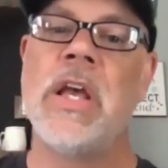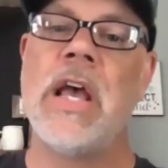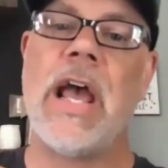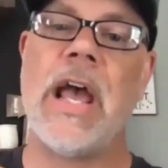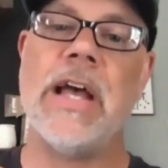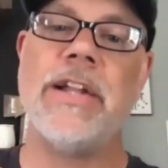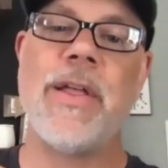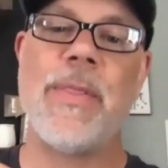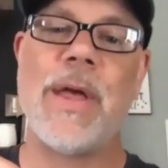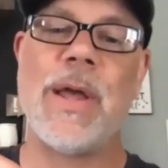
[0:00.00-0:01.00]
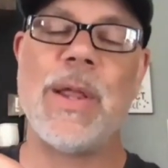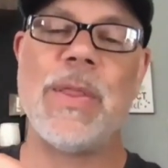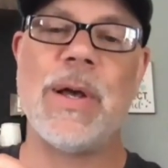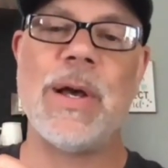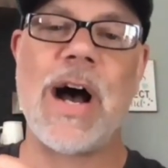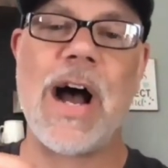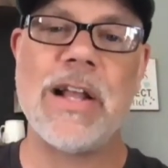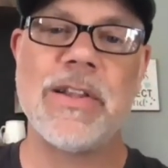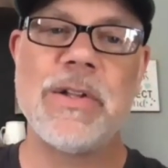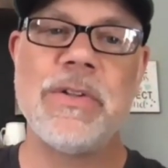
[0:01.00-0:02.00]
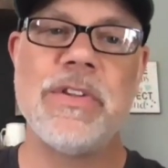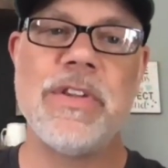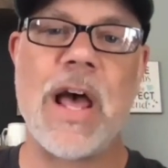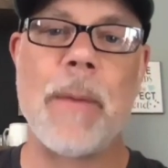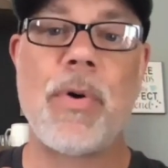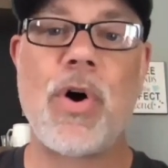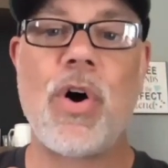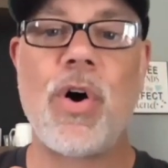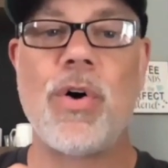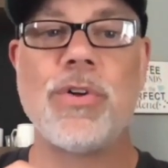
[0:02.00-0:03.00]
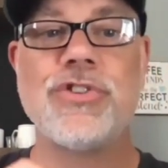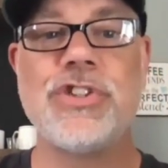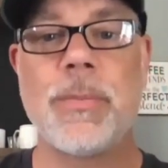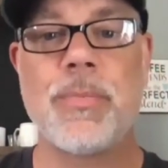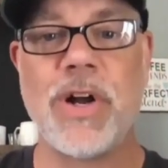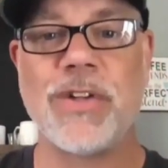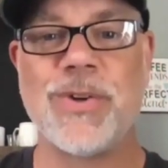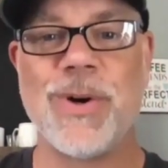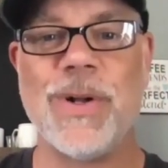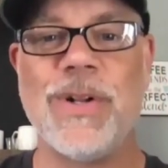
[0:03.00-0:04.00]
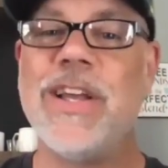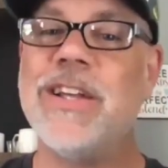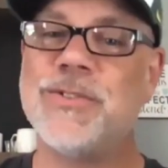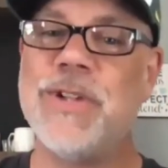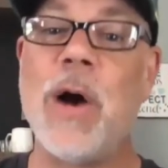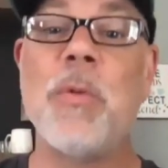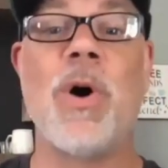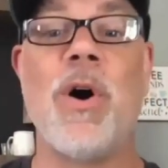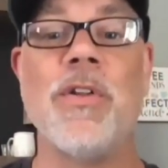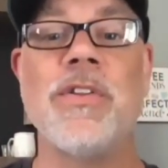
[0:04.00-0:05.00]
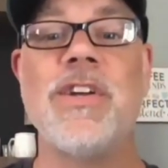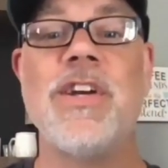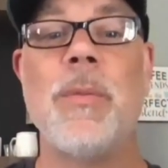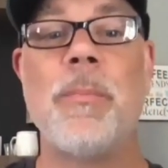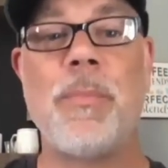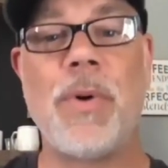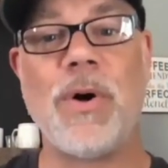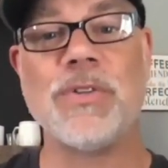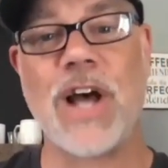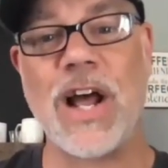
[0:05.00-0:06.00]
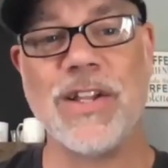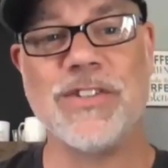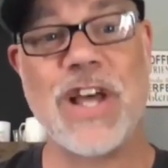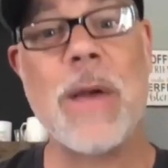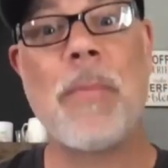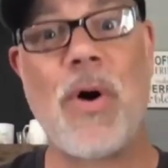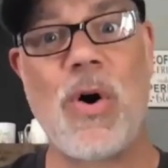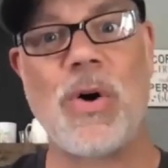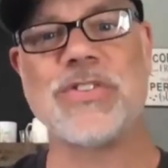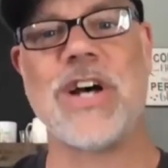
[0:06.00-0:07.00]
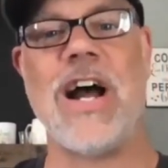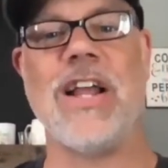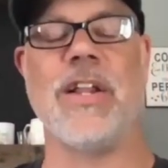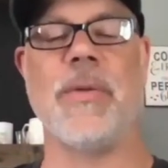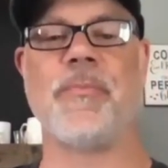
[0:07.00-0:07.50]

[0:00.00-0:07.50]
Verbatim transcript: and the, the island that Paul shipwrecked on is now called Paul's Island, St. Paul's Island.